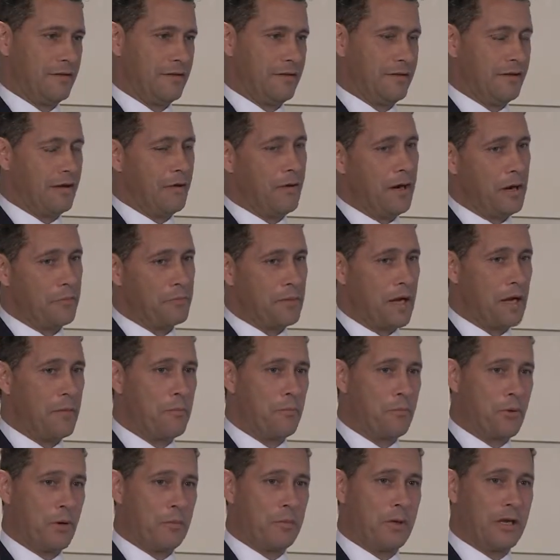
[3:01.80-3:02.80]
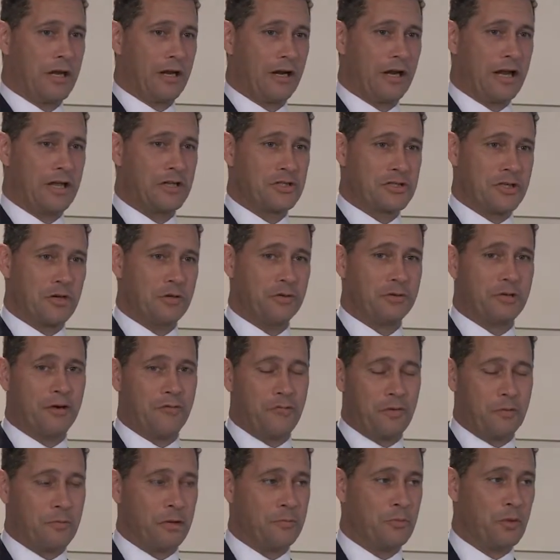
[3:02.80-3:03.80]
Now, I'm probably going to get told off
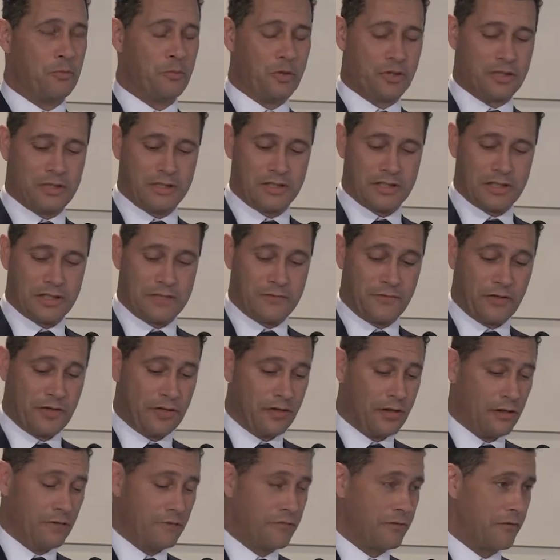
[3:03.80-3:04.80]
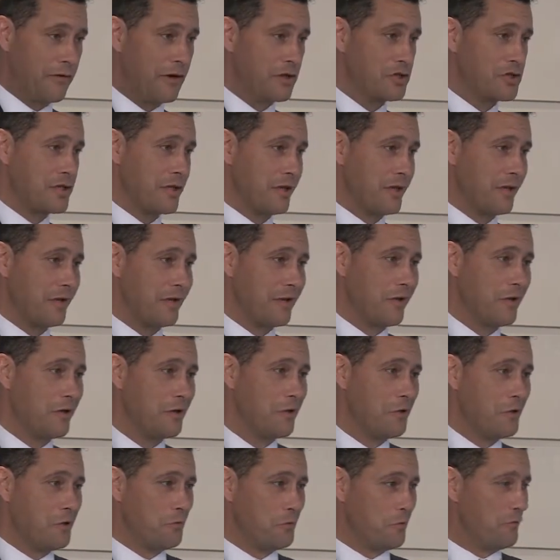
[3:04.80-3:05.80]
when my mum watches this video for actually
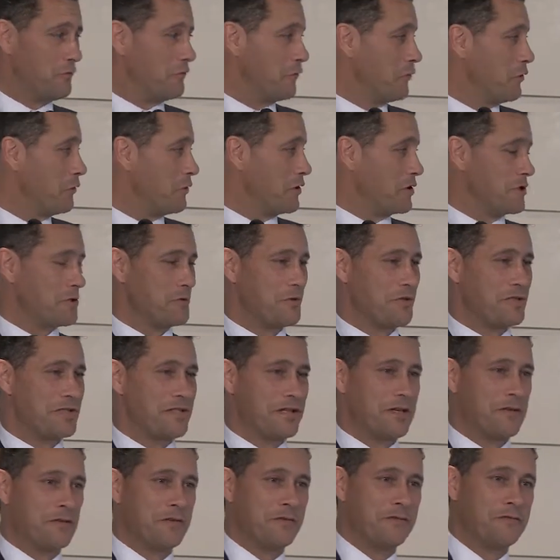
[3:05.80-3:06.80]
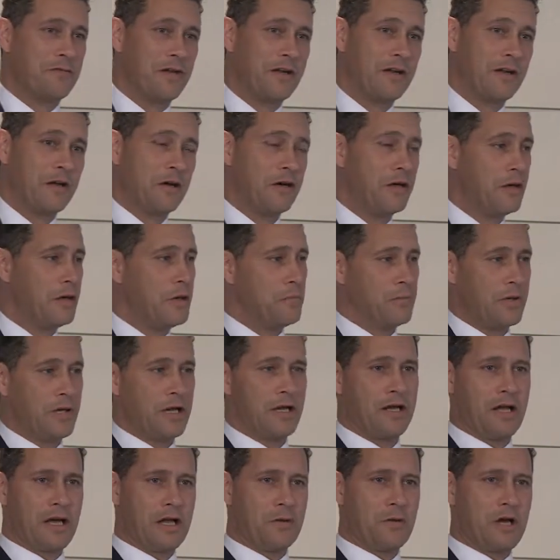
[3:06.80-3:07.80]
referring to a single finger, but
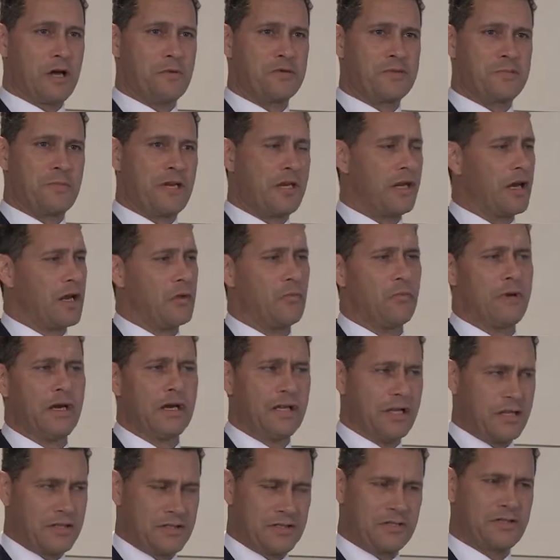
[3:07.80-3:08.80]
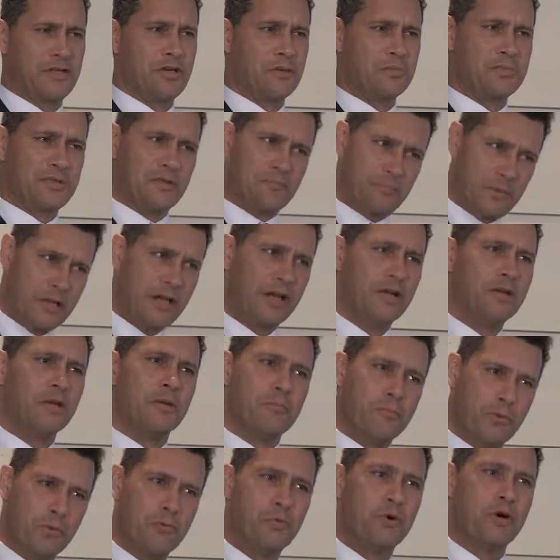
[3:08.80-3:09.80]
I was meaning it really as terms of being
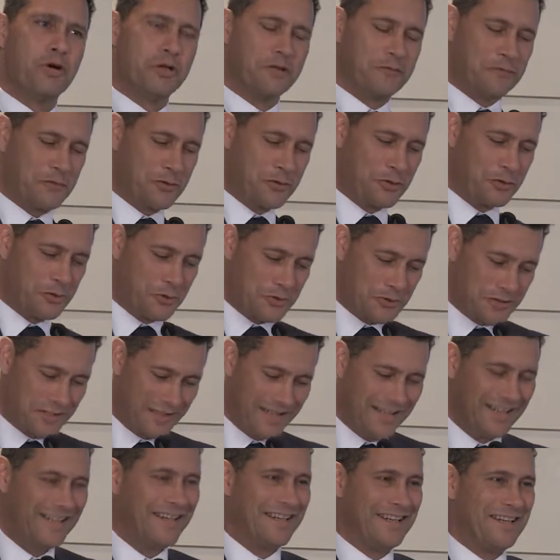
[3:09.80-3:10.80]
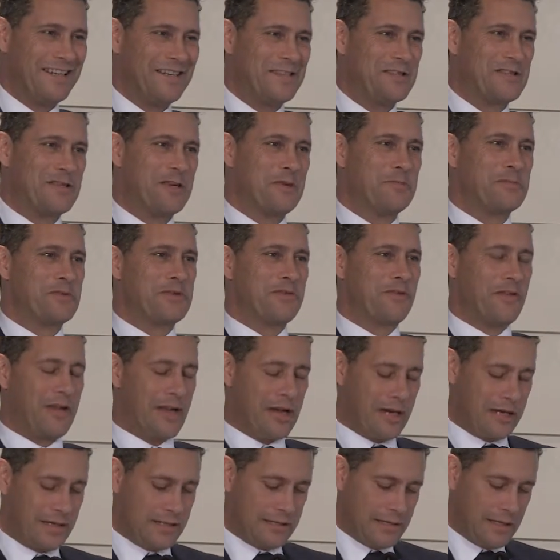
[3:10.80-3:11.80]
number one, of course, in terms of the
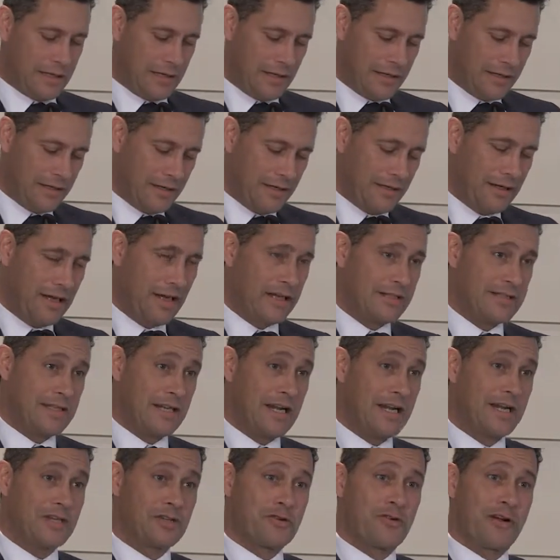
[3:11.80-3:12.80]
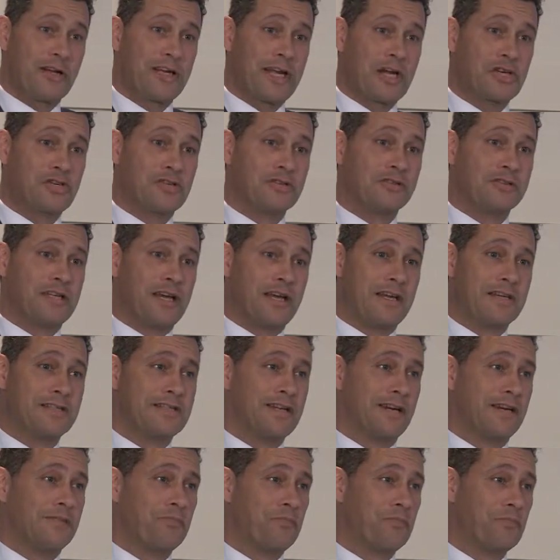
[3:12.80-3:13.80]
idea. And today is Grand National Day, isn't
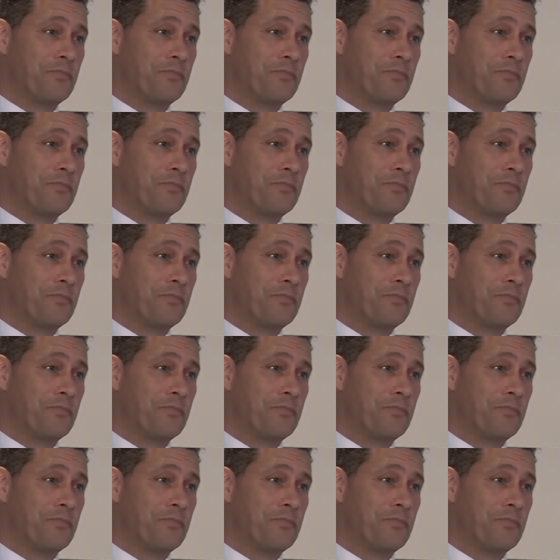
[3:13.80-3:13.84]
it?